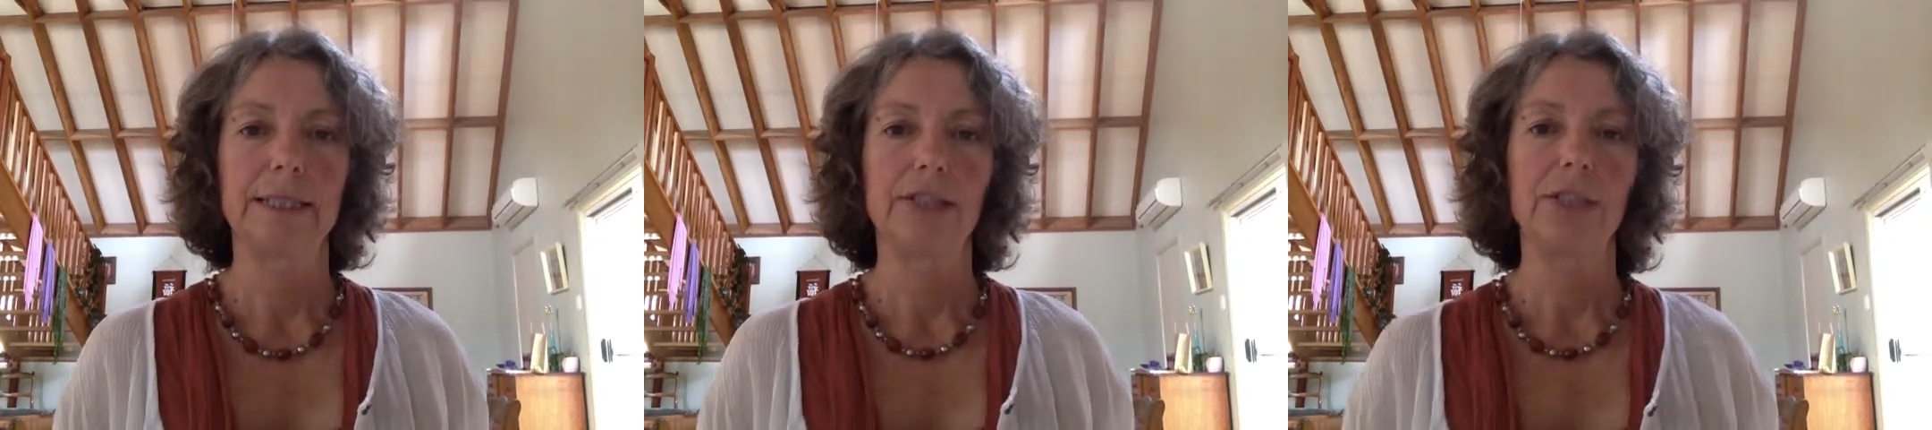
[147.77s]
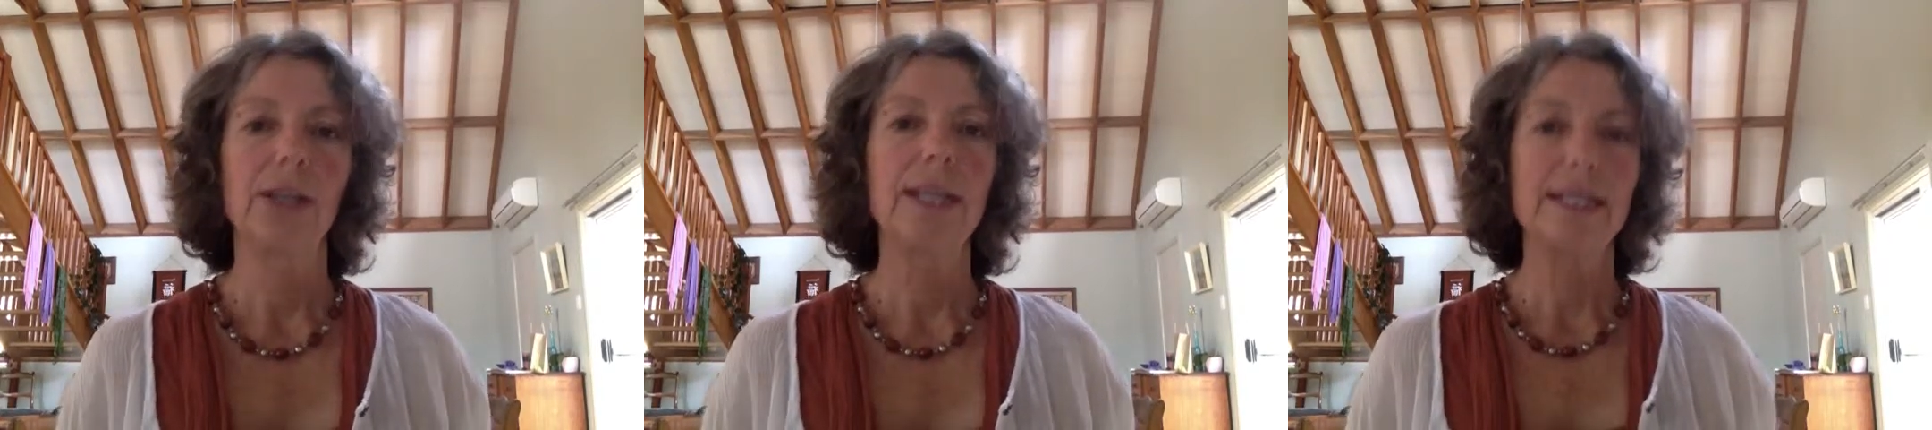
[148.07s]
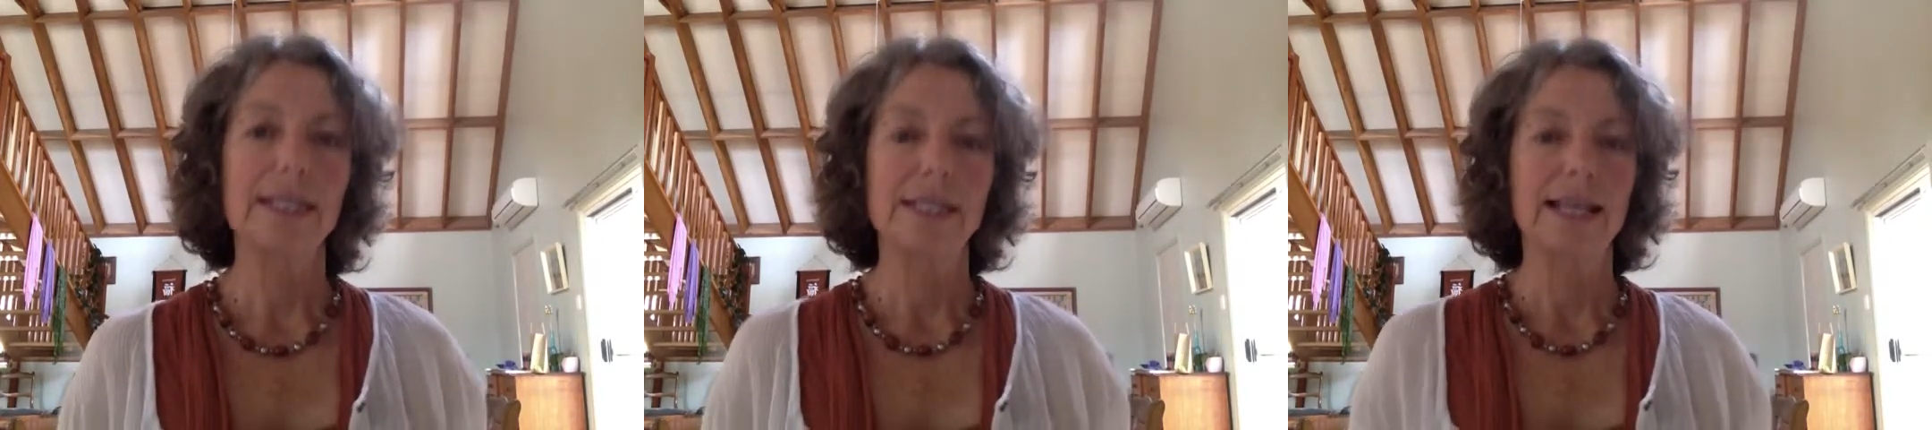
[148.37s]
So
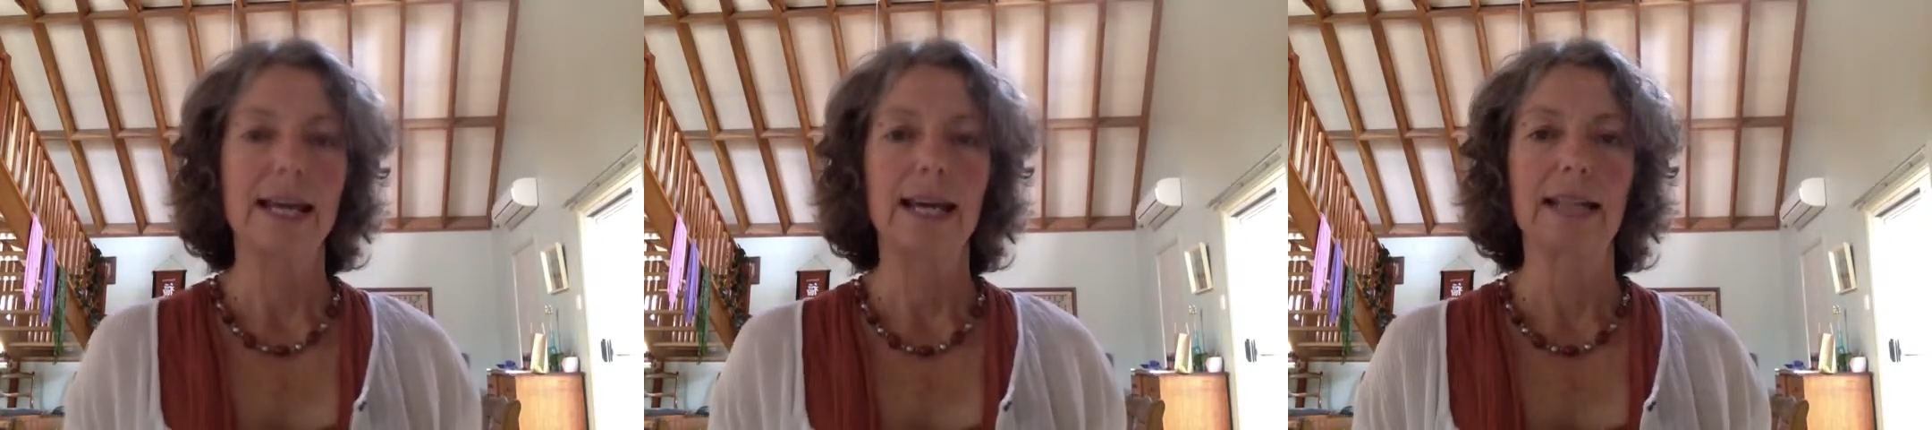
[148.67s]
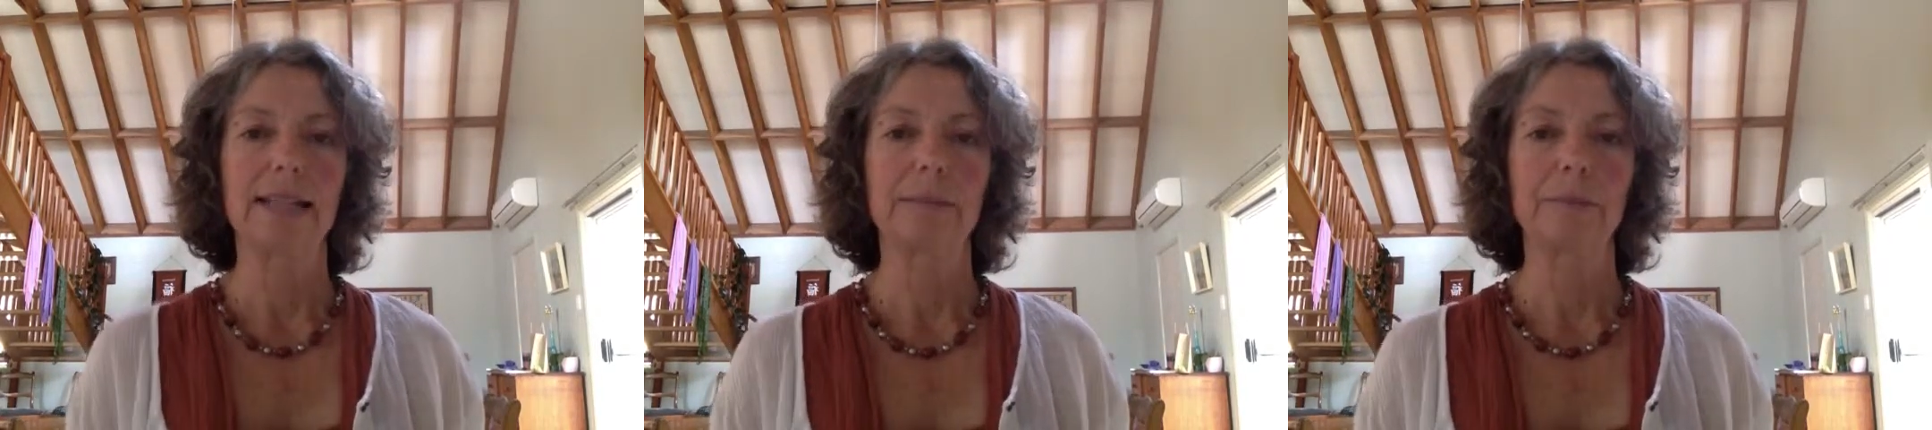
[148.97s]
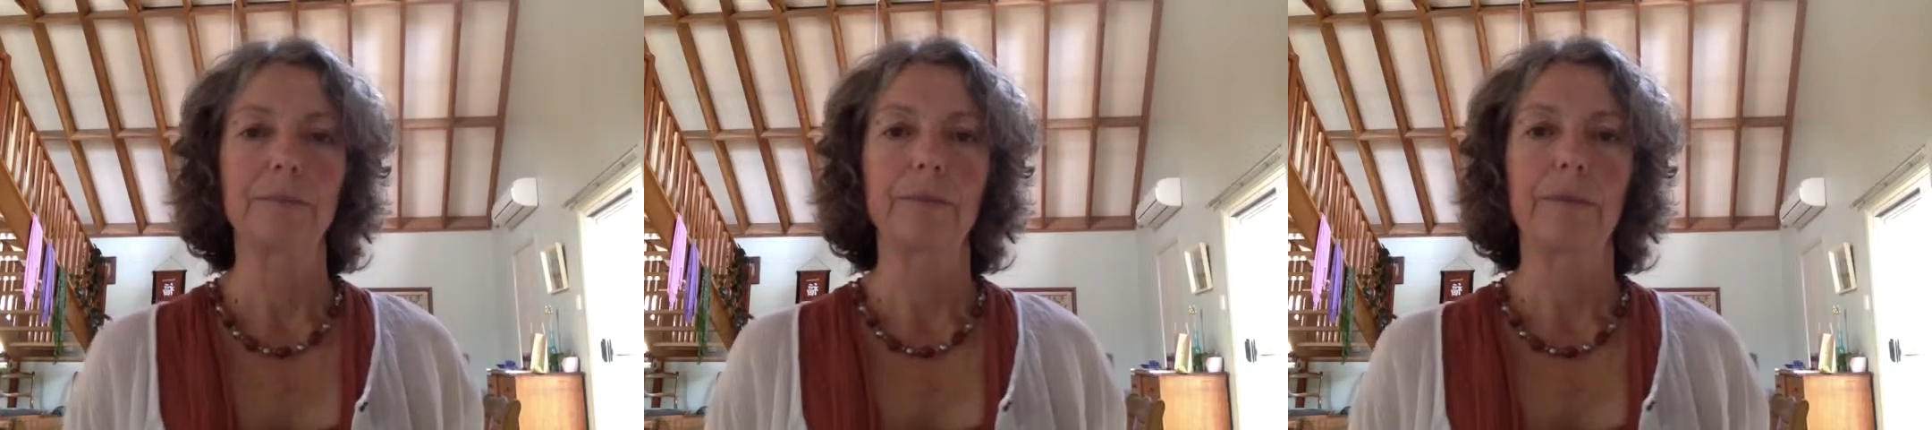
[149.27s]
let's start,
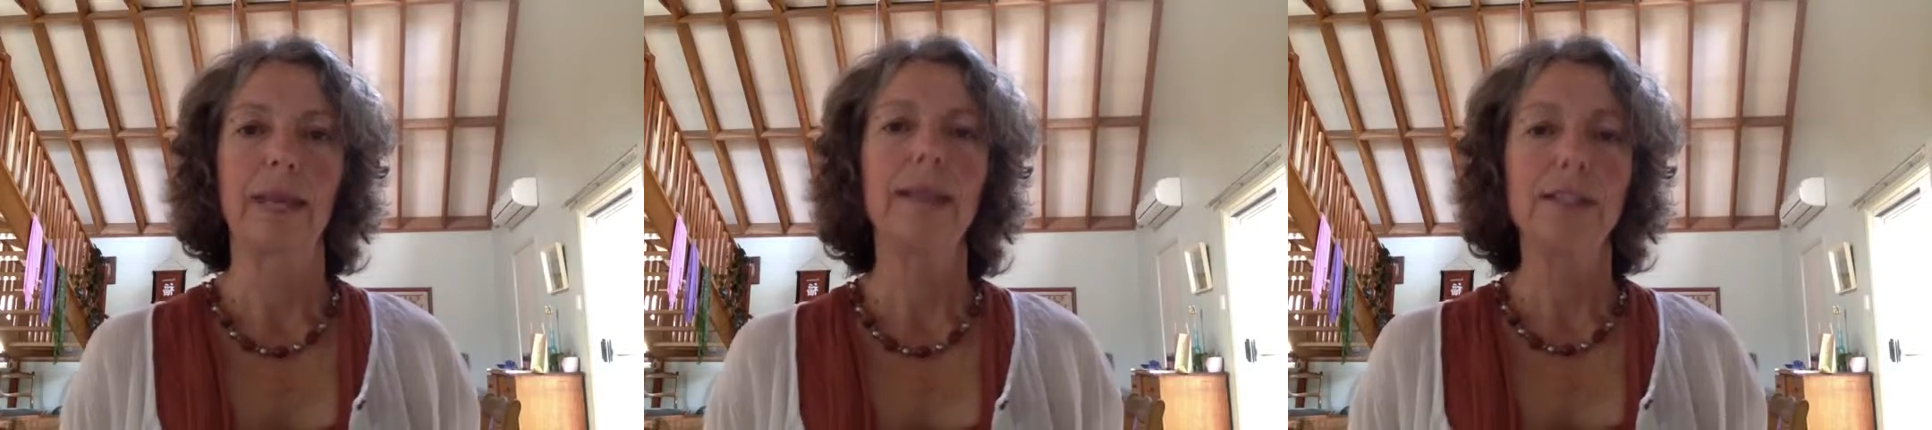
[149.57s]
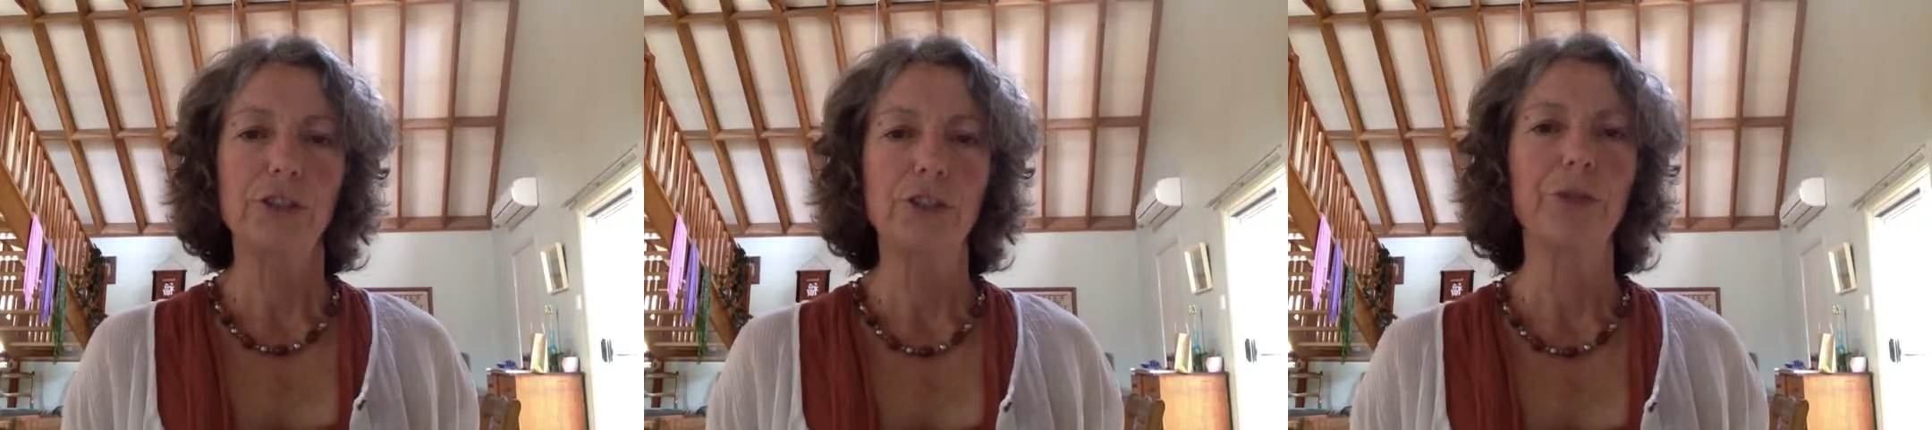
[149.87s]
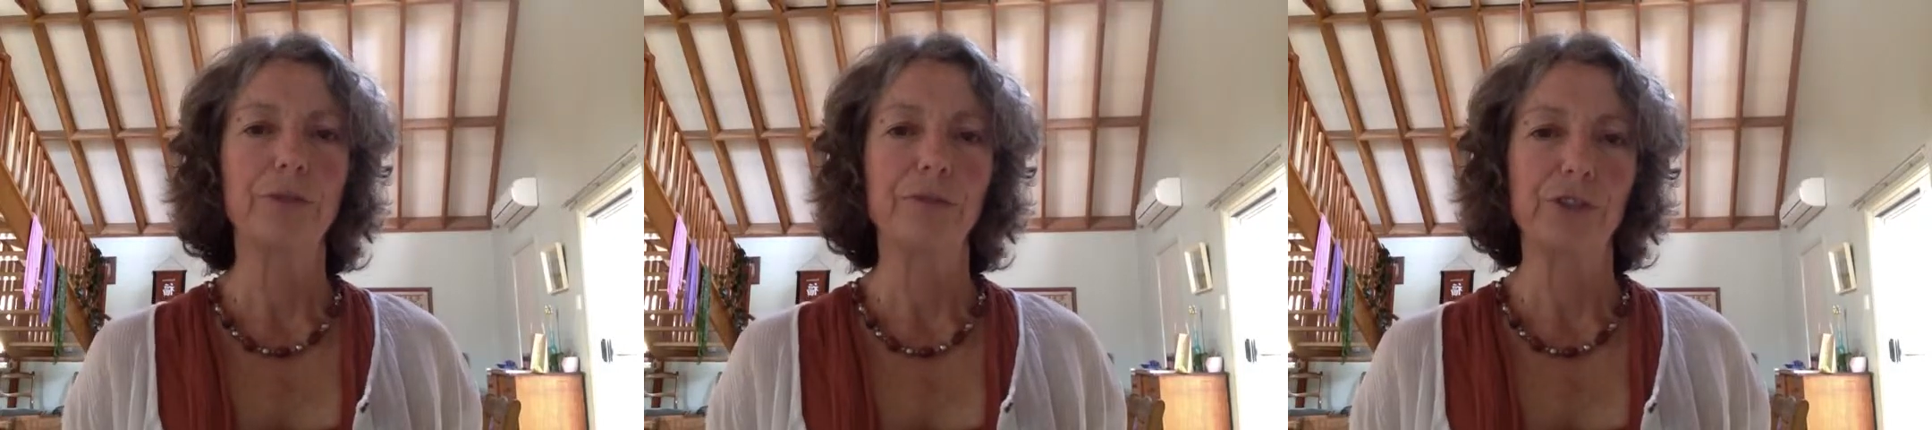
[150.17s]
and let's do
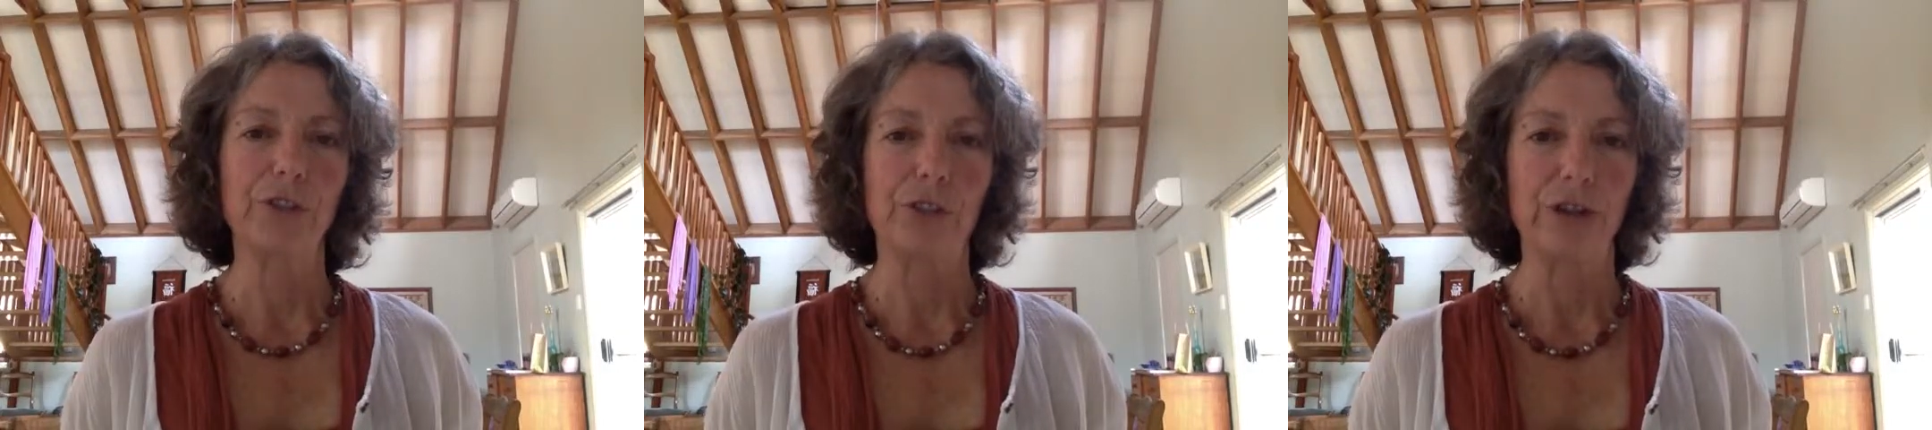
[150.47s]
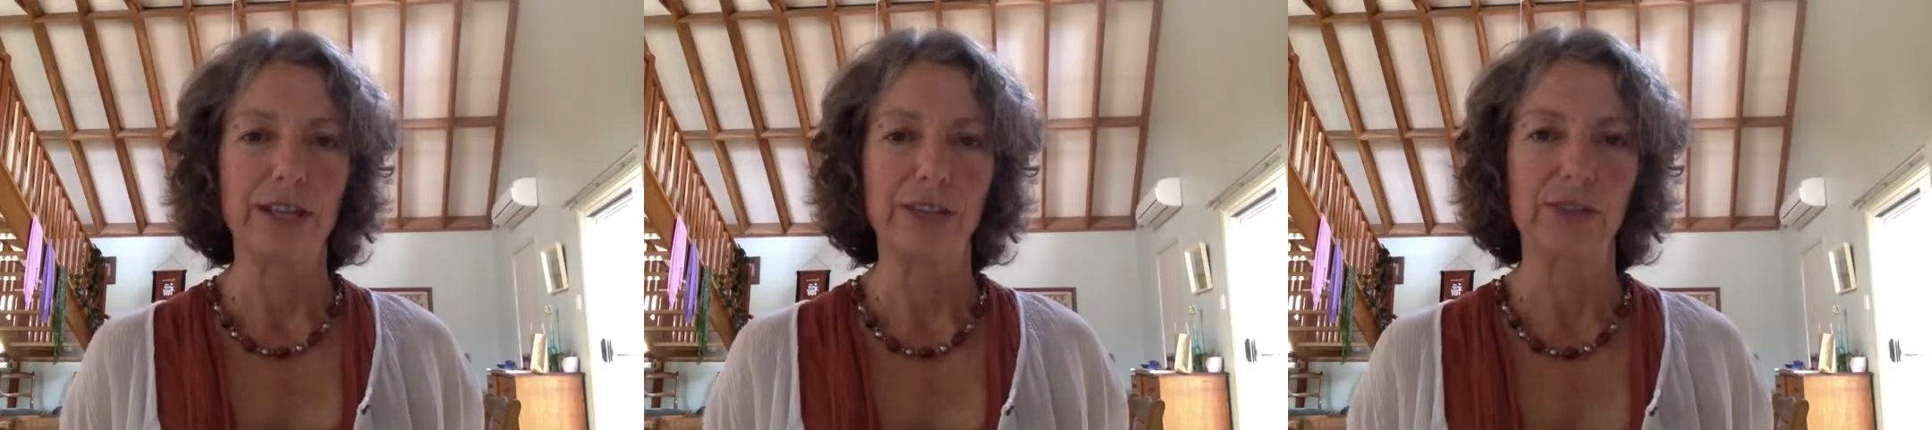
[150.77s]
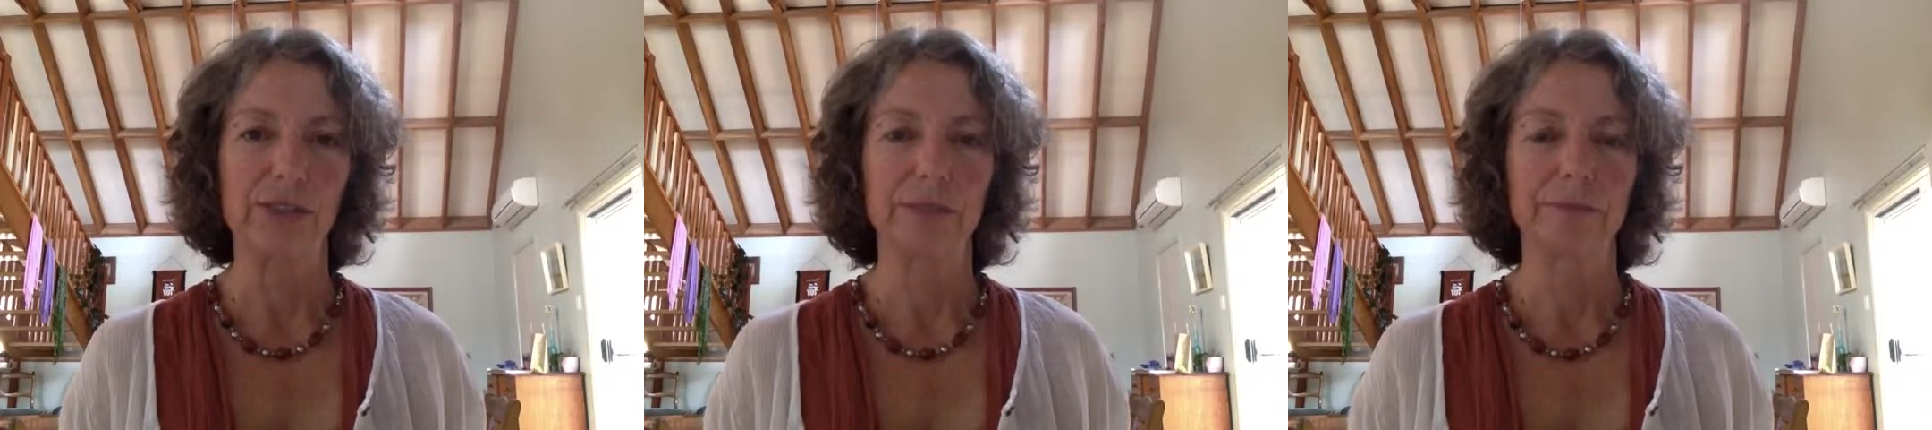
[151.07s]
it for stress,